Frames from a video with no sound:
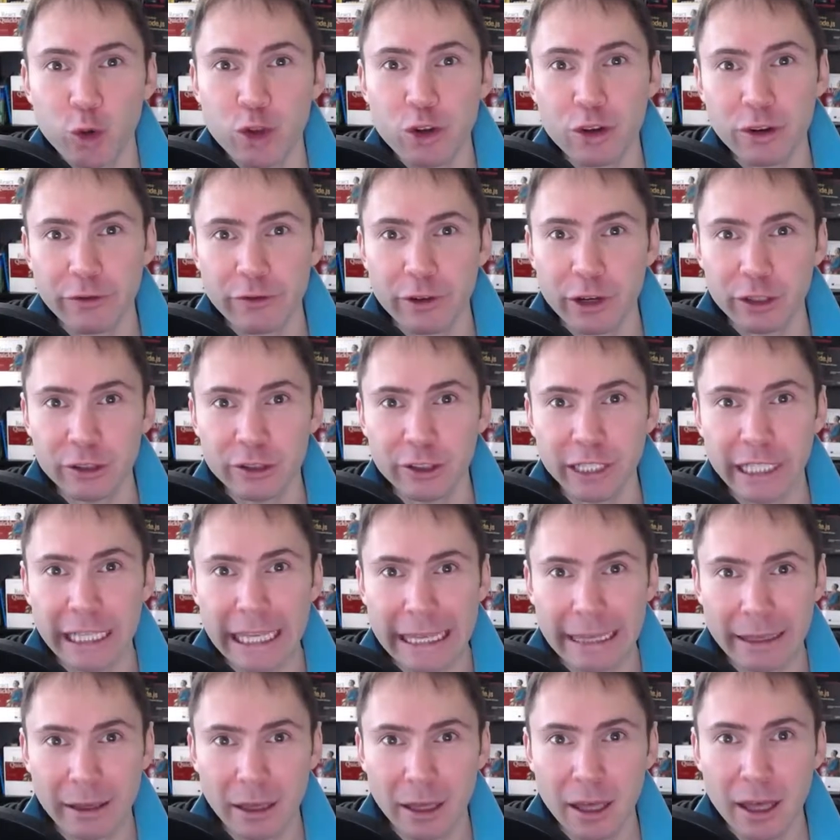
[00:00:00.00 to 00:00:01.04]

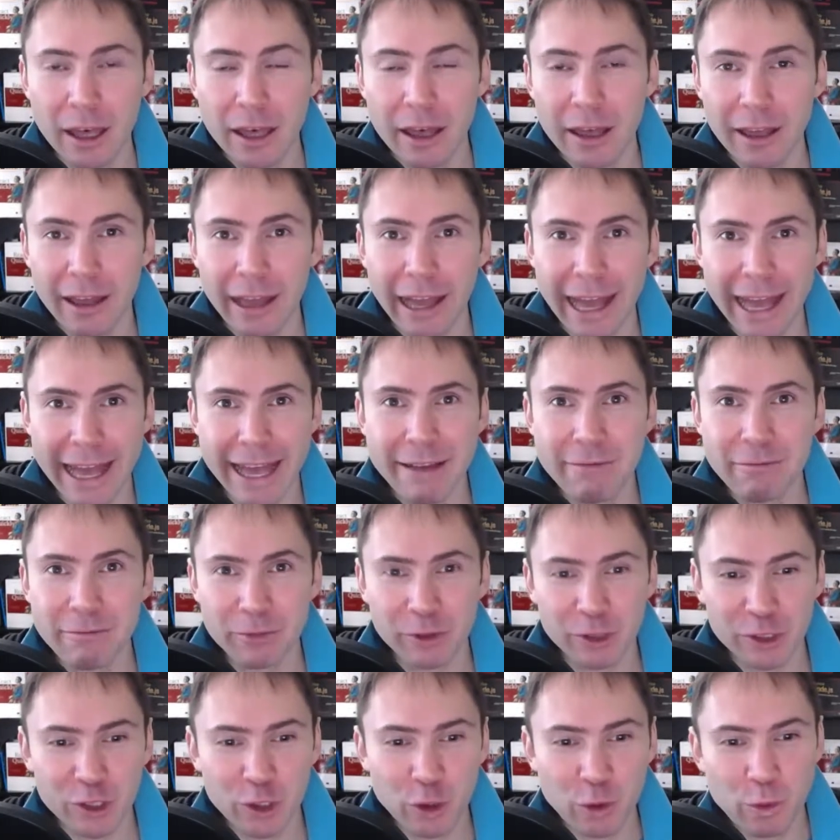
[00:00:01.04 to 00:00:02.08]
University.
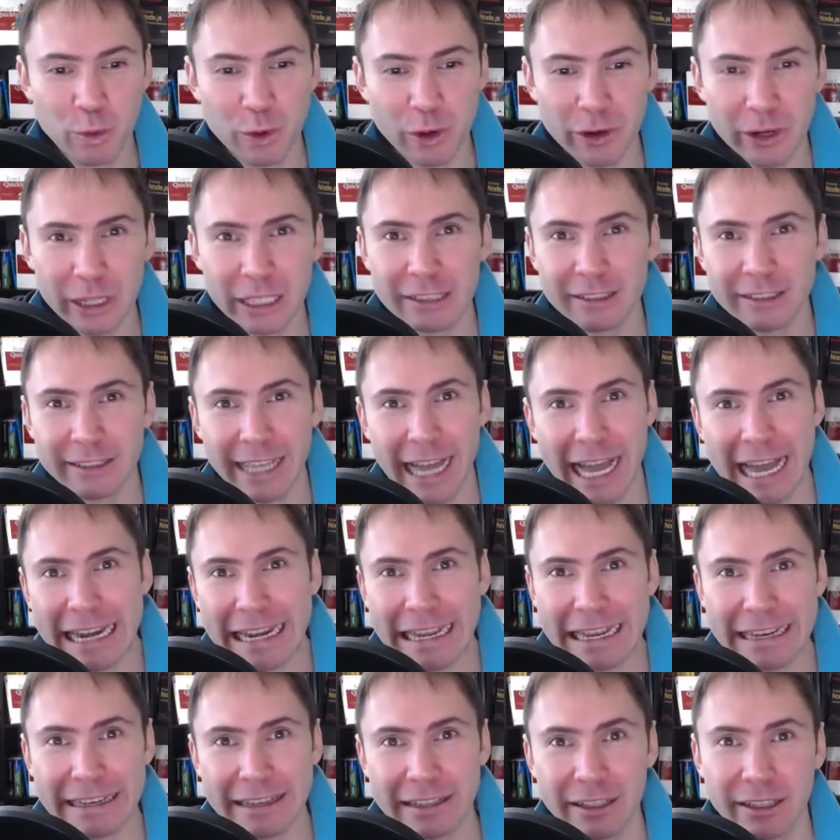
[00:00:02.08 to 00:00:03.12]
I'm super
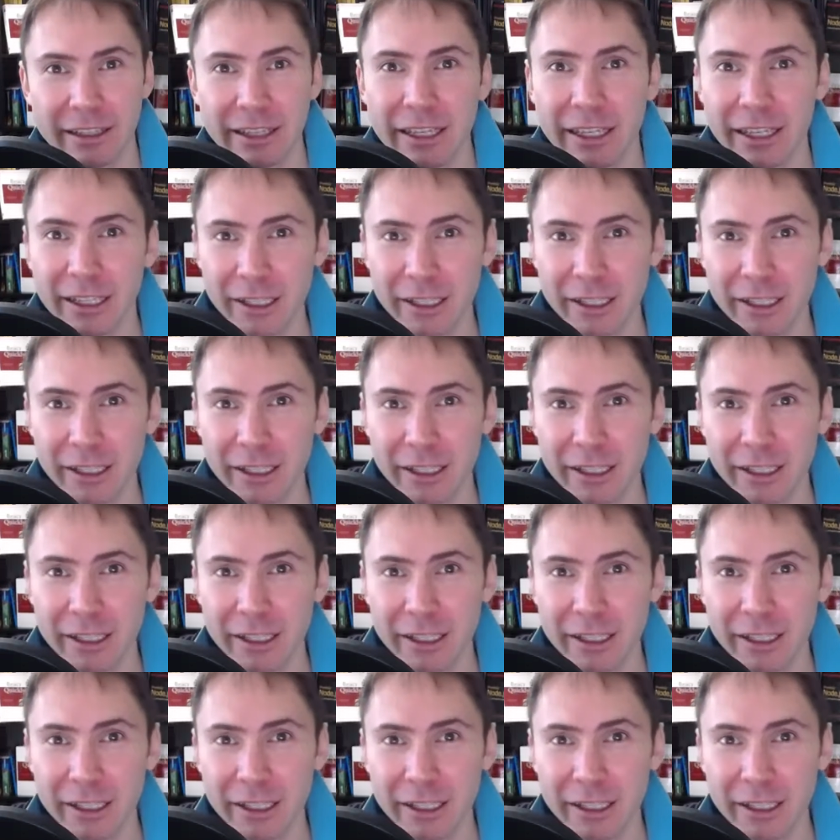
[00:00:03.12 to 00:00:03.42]
excited